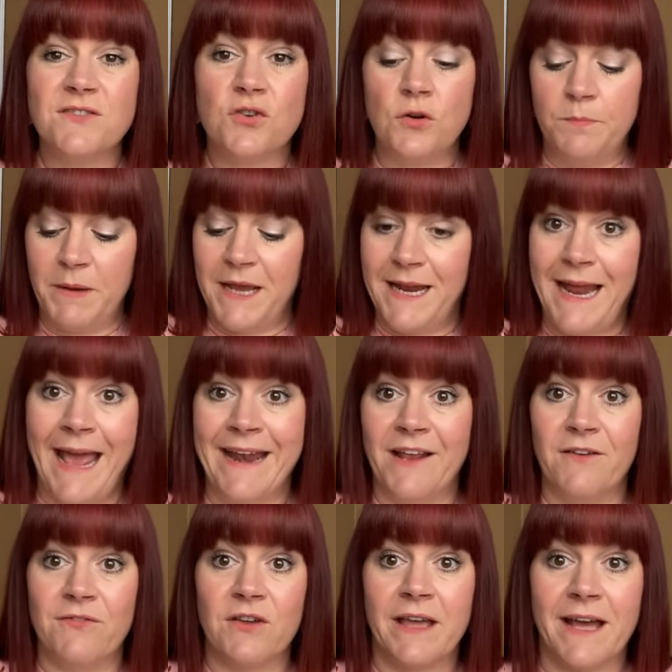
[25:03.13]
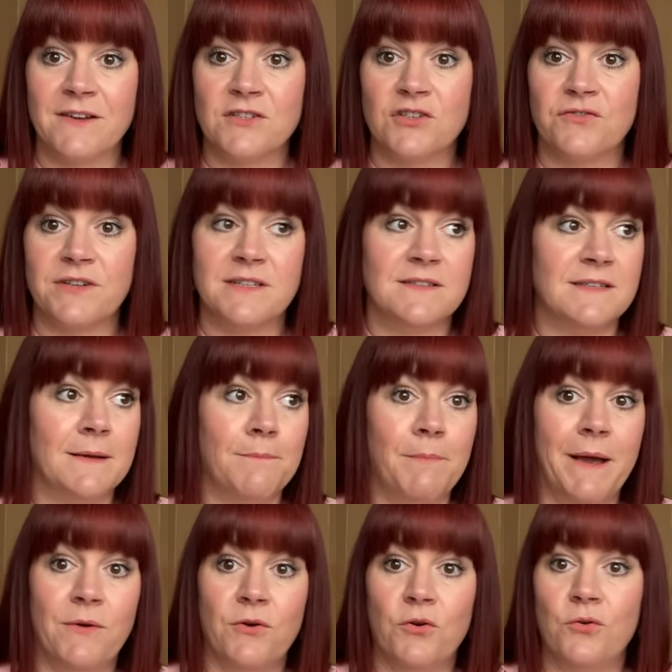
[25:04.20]
could be in any of the categories, £10
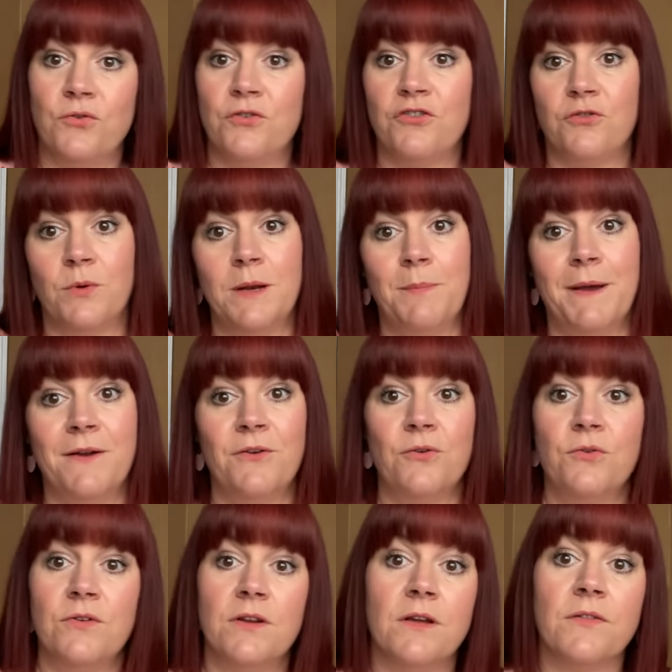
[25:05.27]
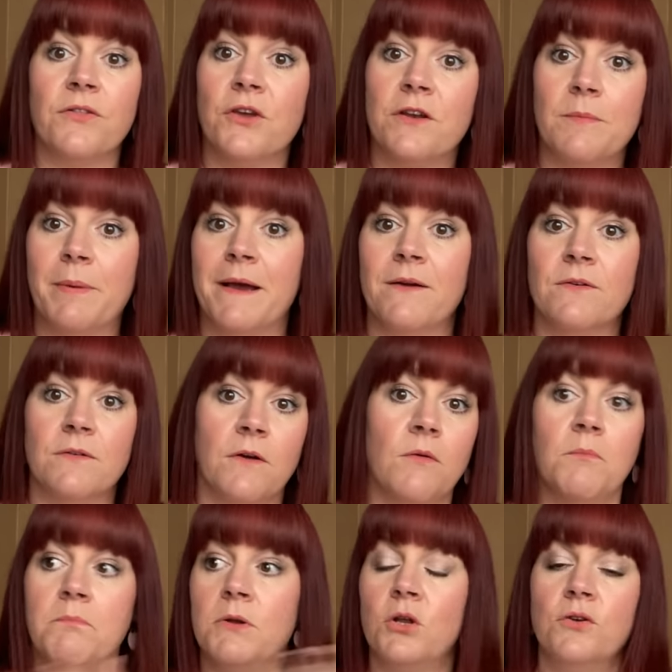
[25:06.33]
and under, £20 and under, £30
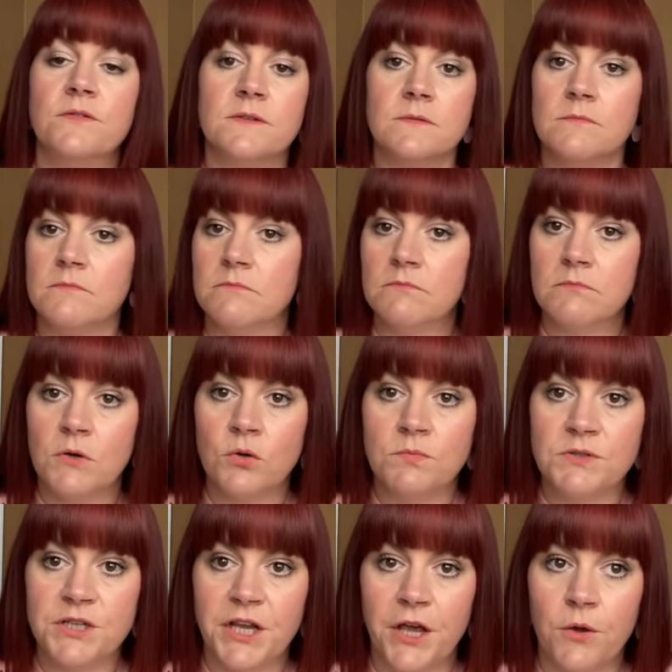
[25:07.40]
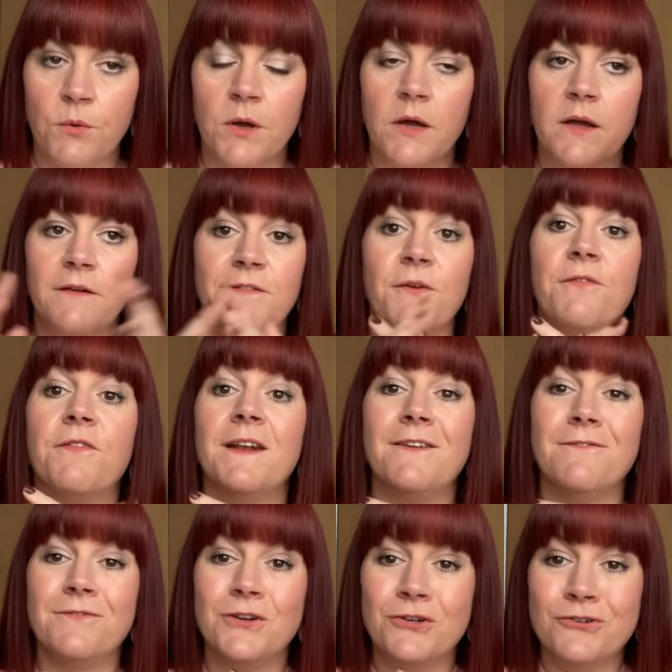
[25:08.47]
plus, up to you. If you're feeling
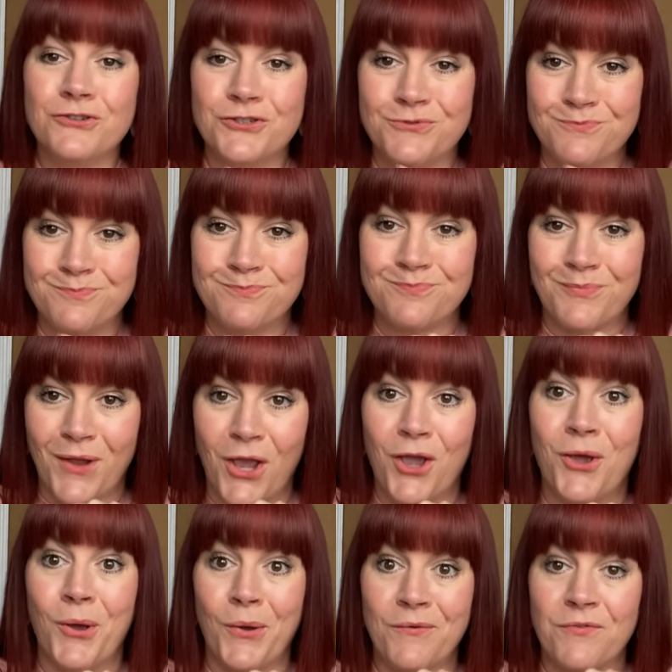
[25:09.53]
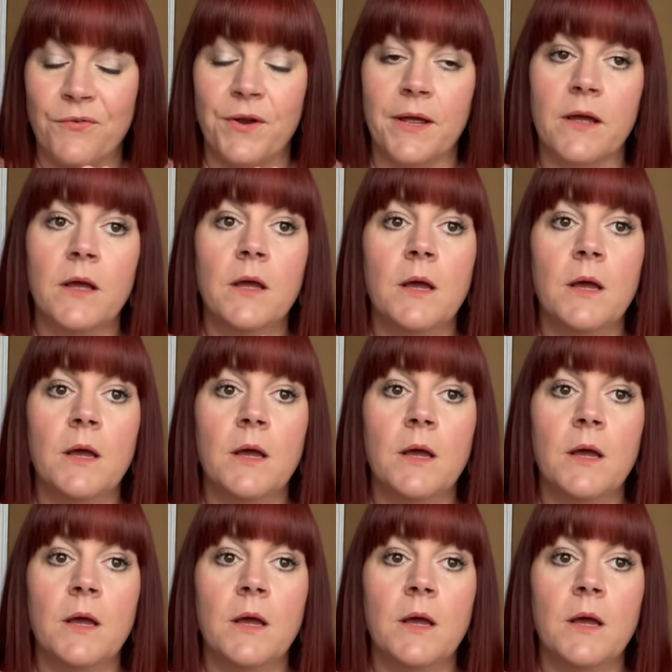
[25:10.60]
flush, go for it.